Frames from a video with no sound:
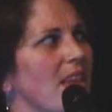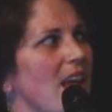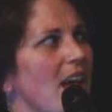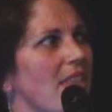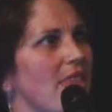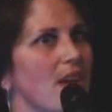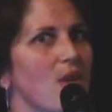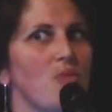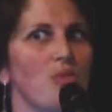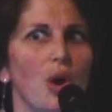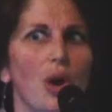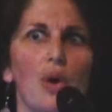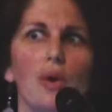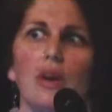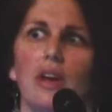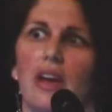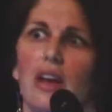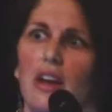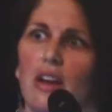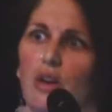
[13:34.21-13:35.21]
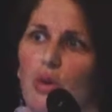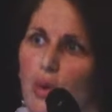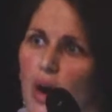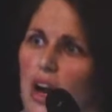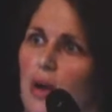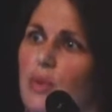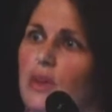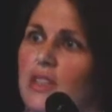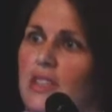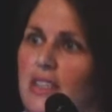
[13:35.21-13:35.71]
And they wrote
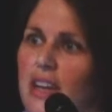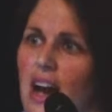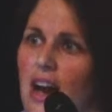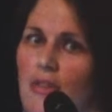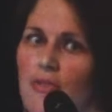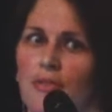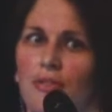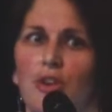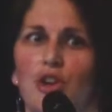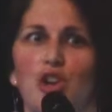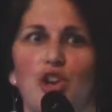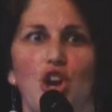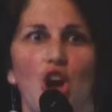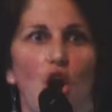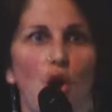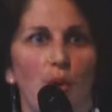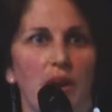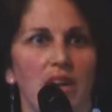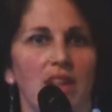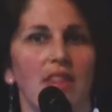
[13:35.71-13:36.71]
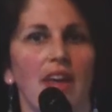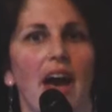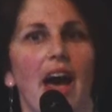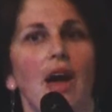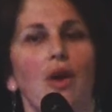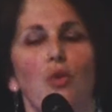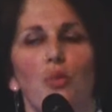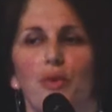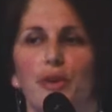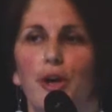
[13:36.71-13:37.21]
incredible stuff, knowing
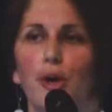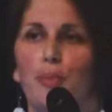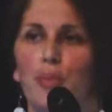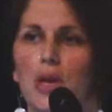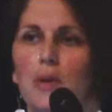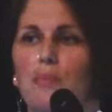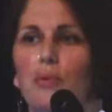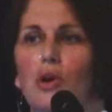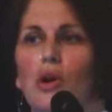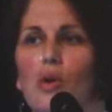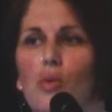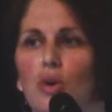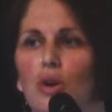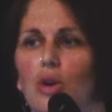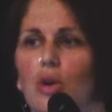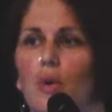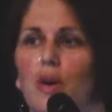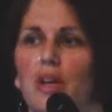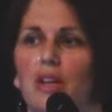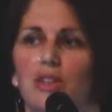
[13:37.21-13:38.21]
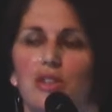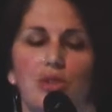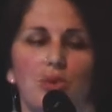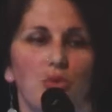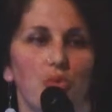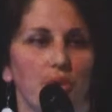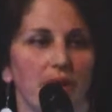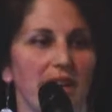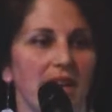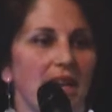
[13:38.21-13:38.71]
that real people were going to
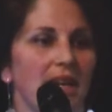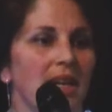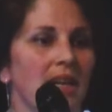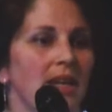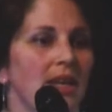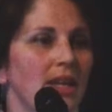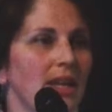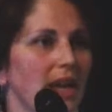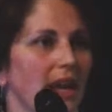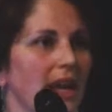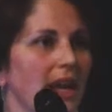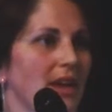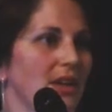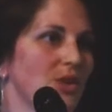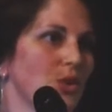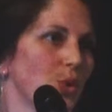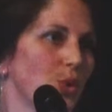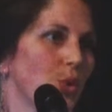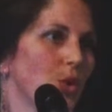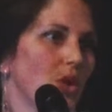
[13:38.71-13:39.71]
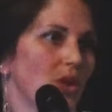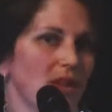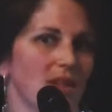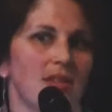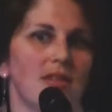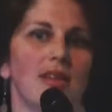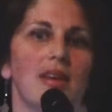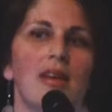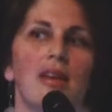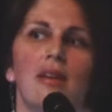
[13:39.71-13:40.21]
read and or
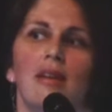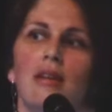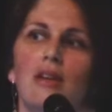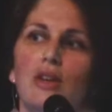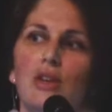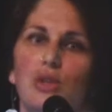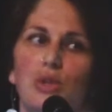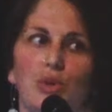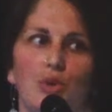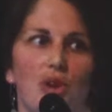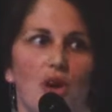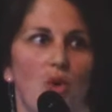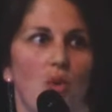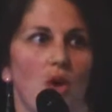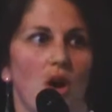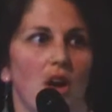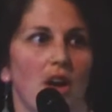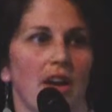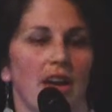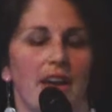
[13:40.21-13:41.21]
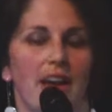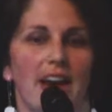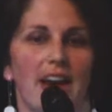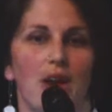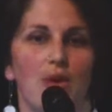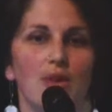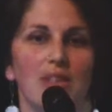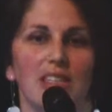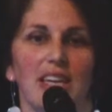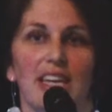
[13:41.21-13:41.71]
listen to their work. And
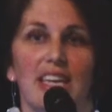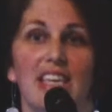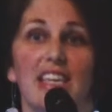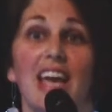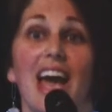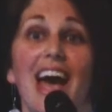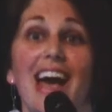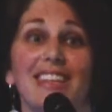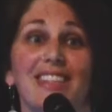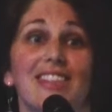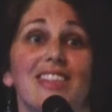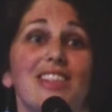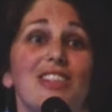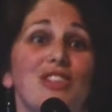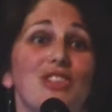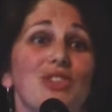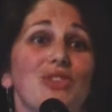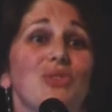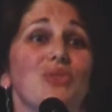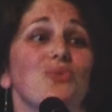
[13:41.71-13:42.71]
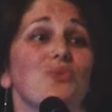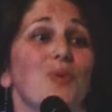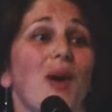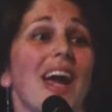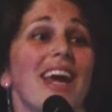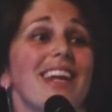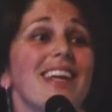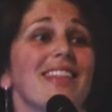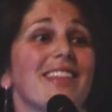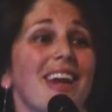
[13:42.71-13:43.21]
I was like, yes, this is the
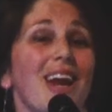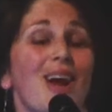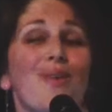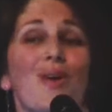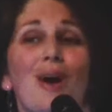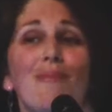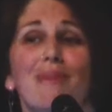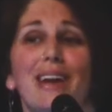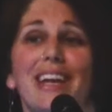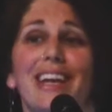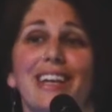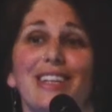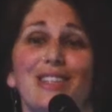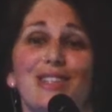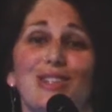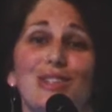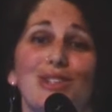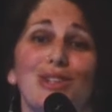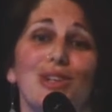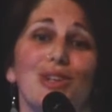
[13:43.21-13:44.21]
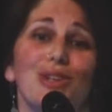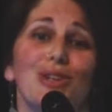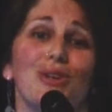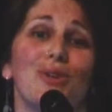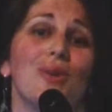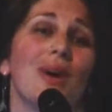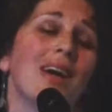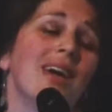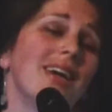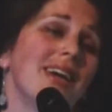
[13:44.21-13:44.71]
writing that I want my kids to
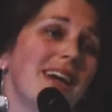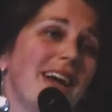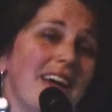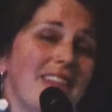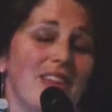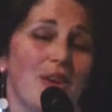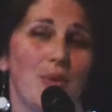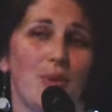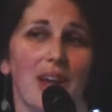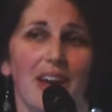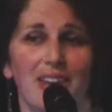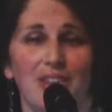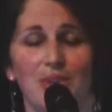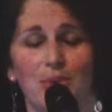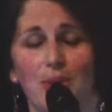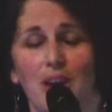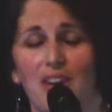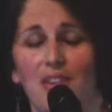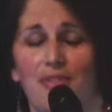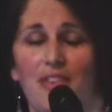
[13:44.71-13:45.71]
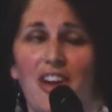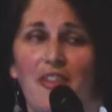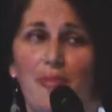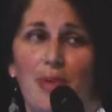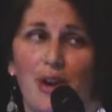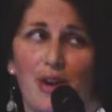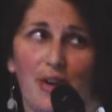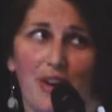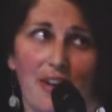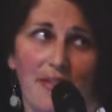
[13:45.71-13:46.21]
do. And then we had to write a
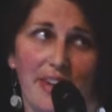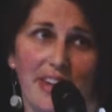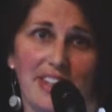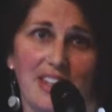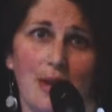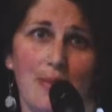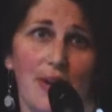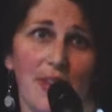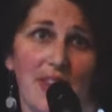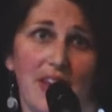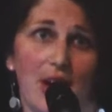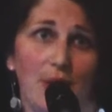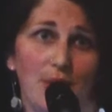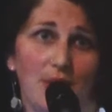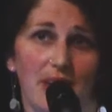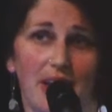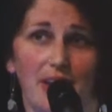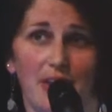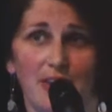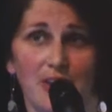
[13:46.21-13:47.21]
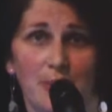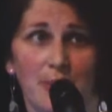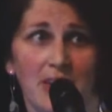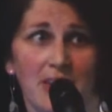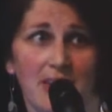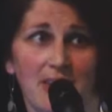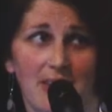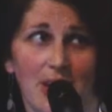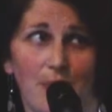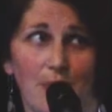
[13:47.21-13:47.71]
5-paragraph essay about The Outsiders
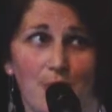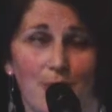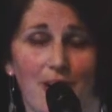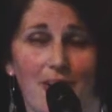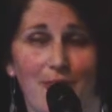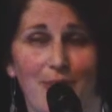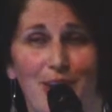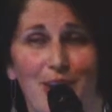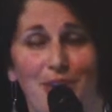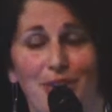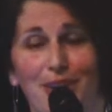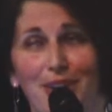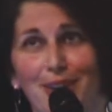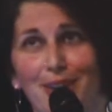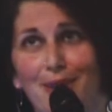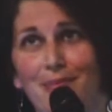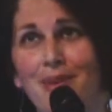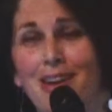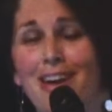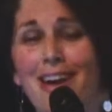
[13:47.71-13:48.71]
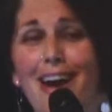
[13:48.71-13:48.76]
because that was part of my curriculum.